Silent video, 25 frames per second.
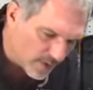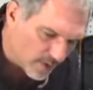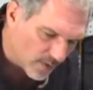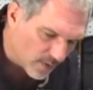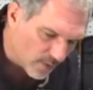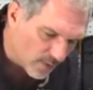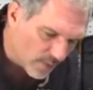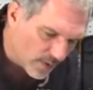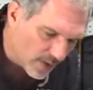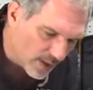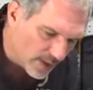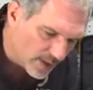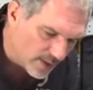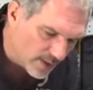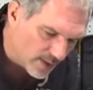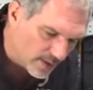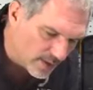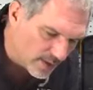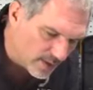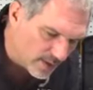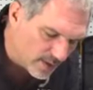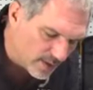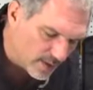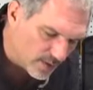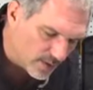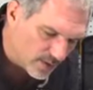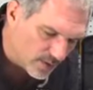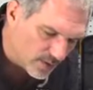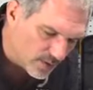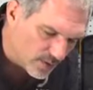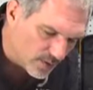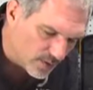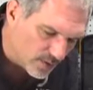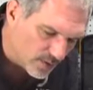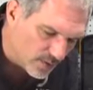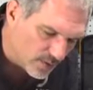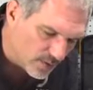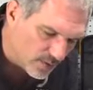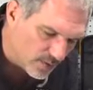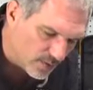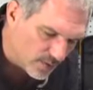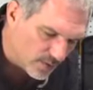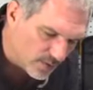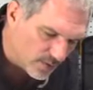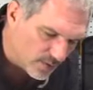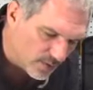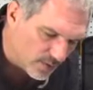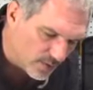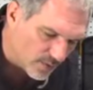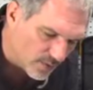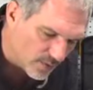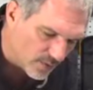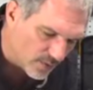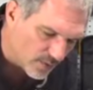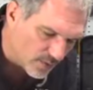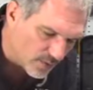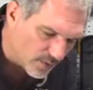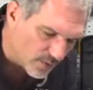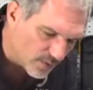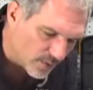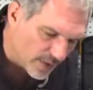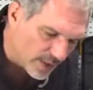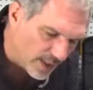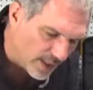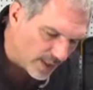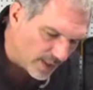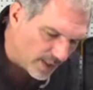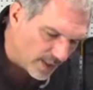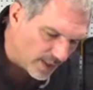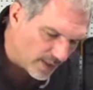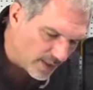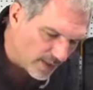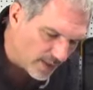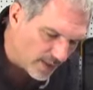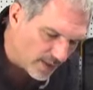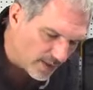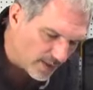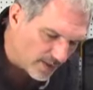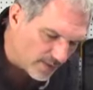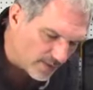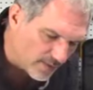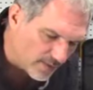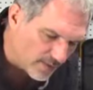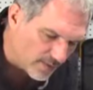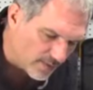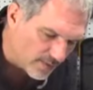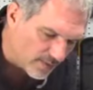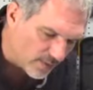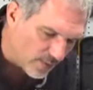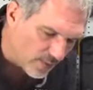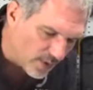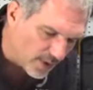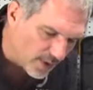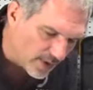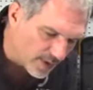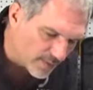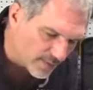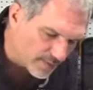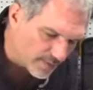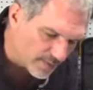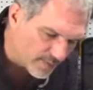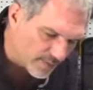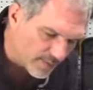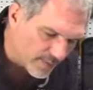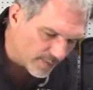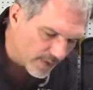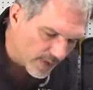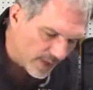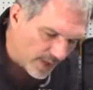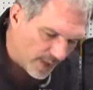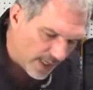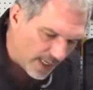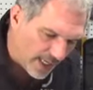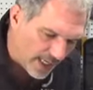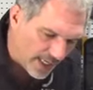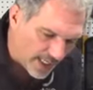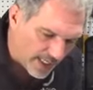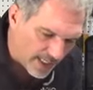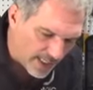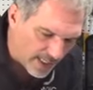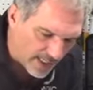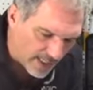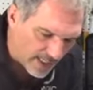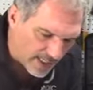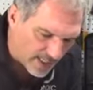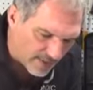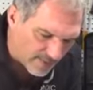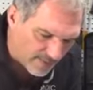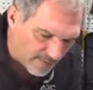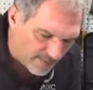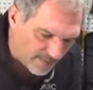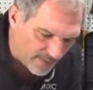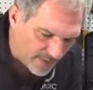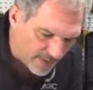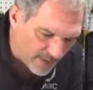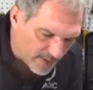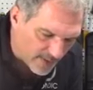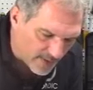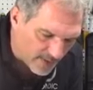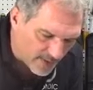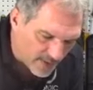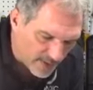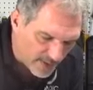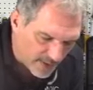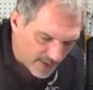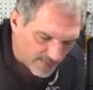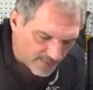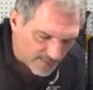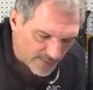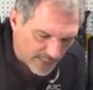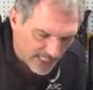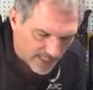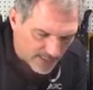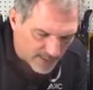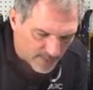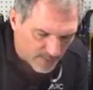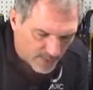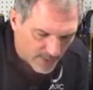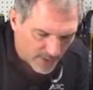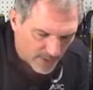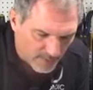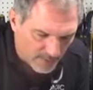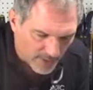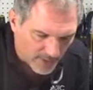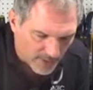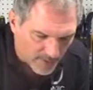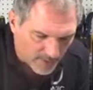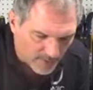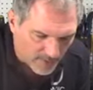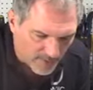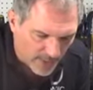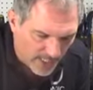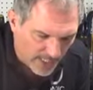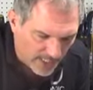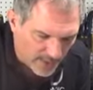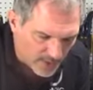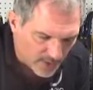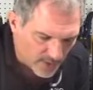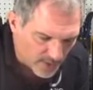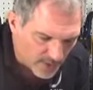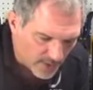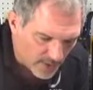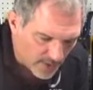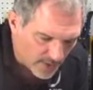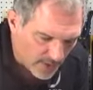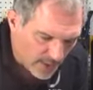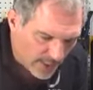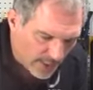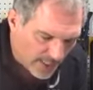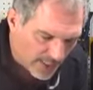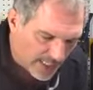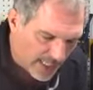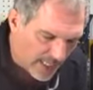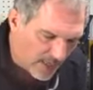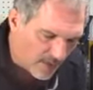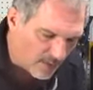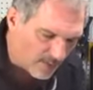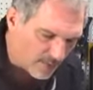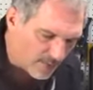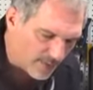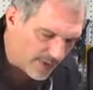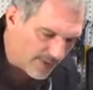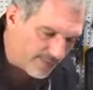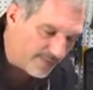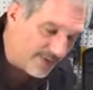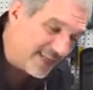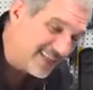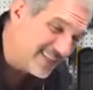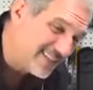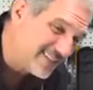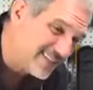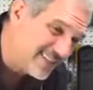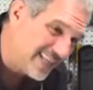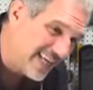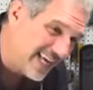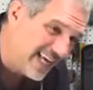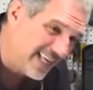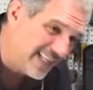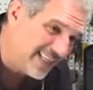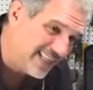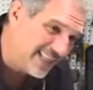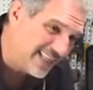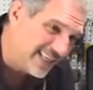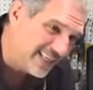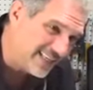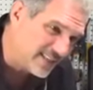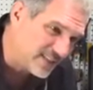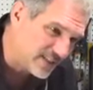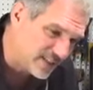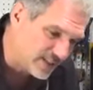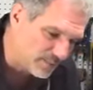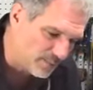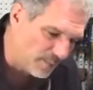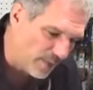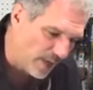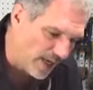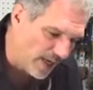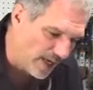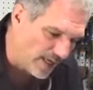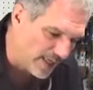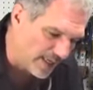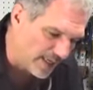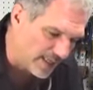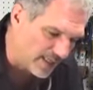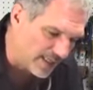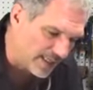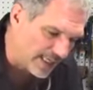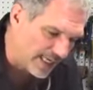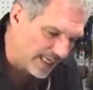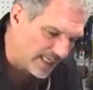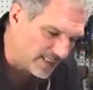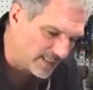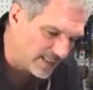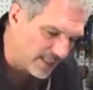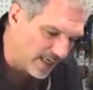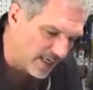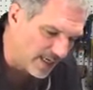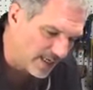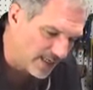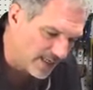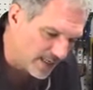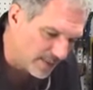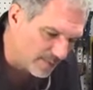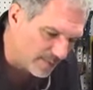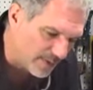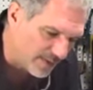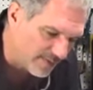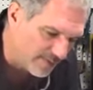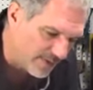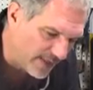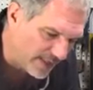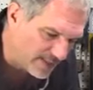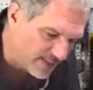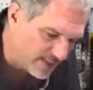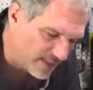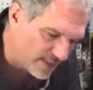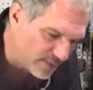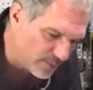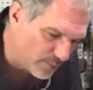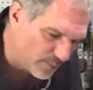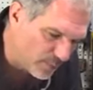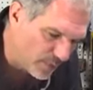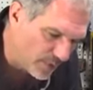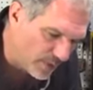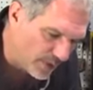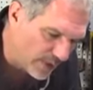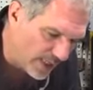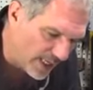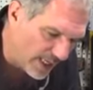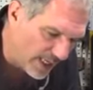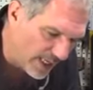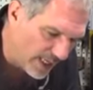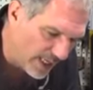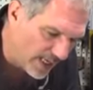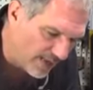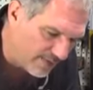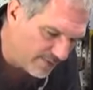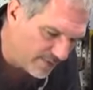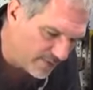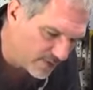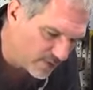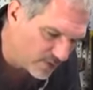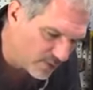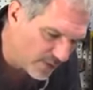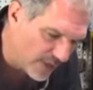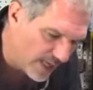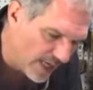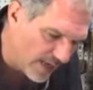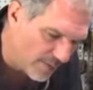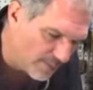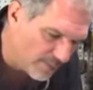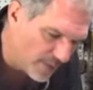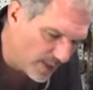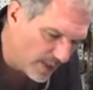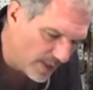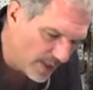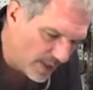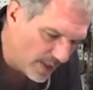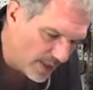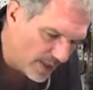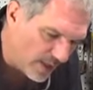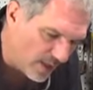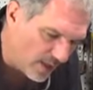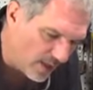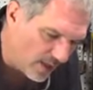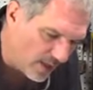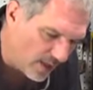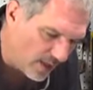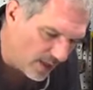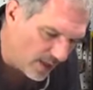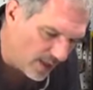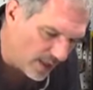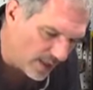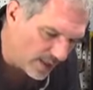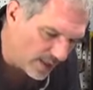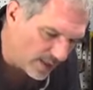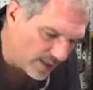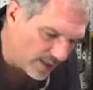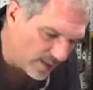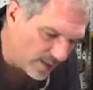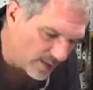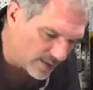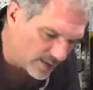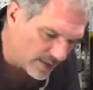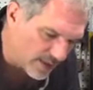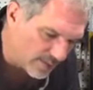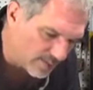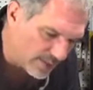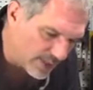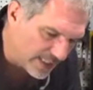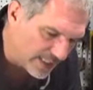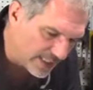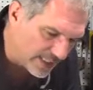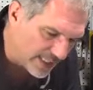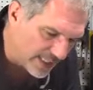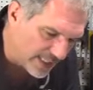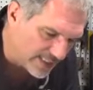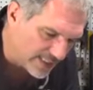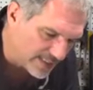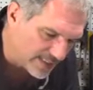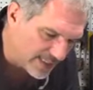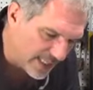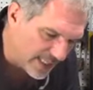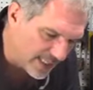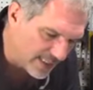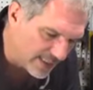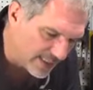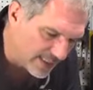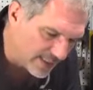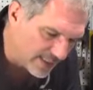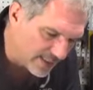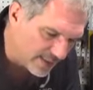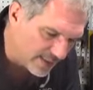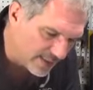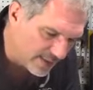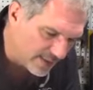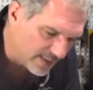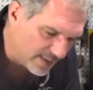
1, 2, 3, 4. And I can feel if that's pretty much flush. Now, if I sand this spot, it'll get darker. But if I just put a half a drop on something that I sanded,